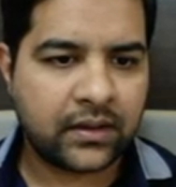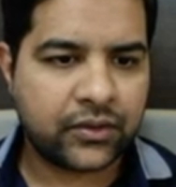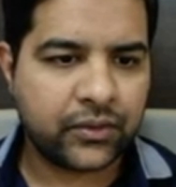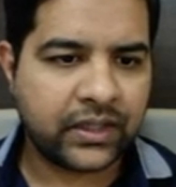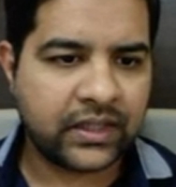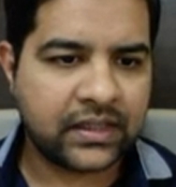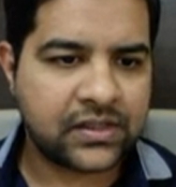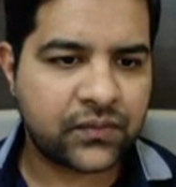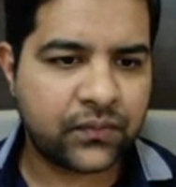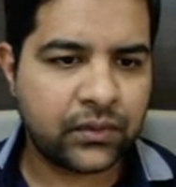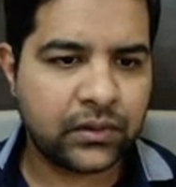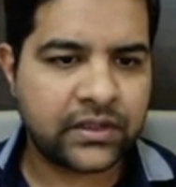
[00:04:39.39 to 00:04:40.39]
doing
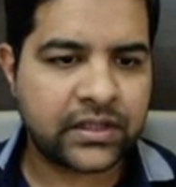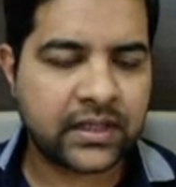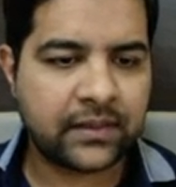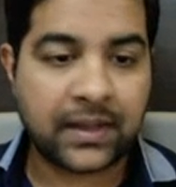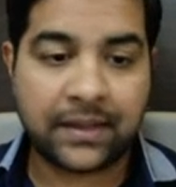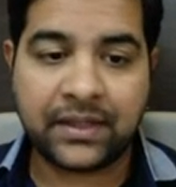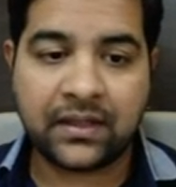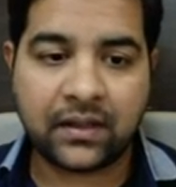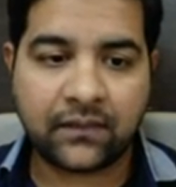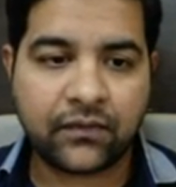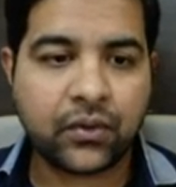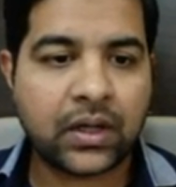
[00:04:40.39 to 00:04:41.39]
this full time, I mean,
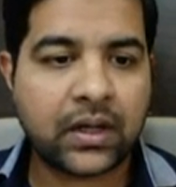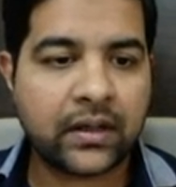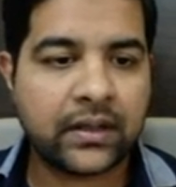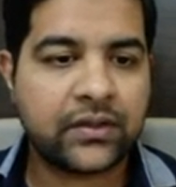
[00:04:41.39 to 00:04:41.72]
if you are